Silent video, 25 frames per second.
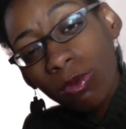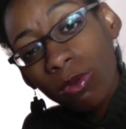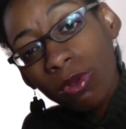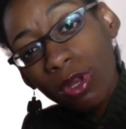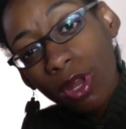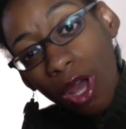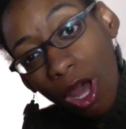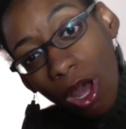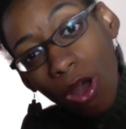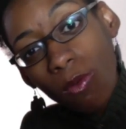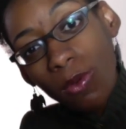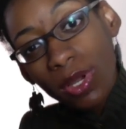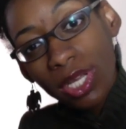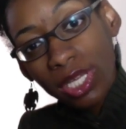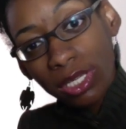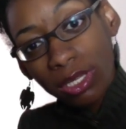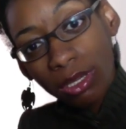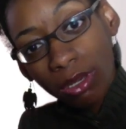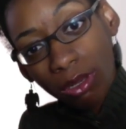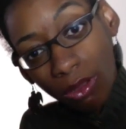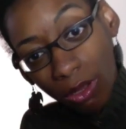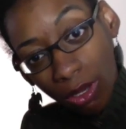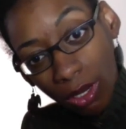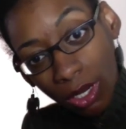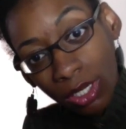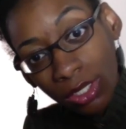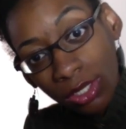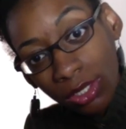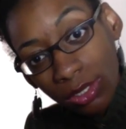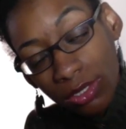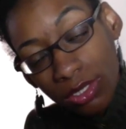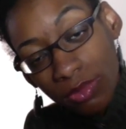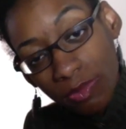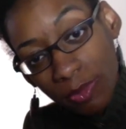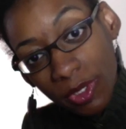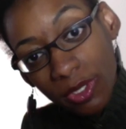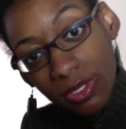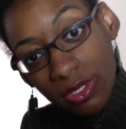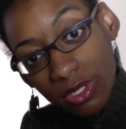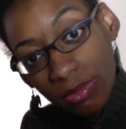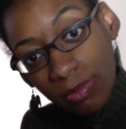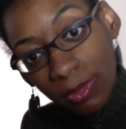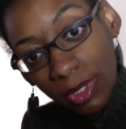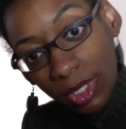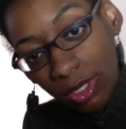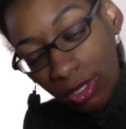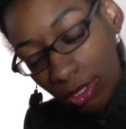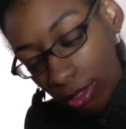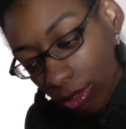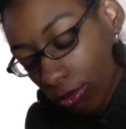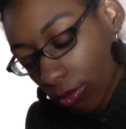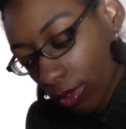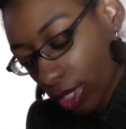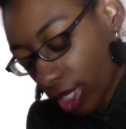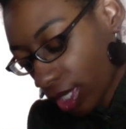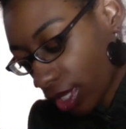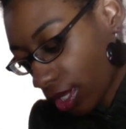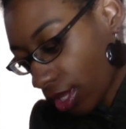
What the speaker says: know in your heart you're supposed to be doing,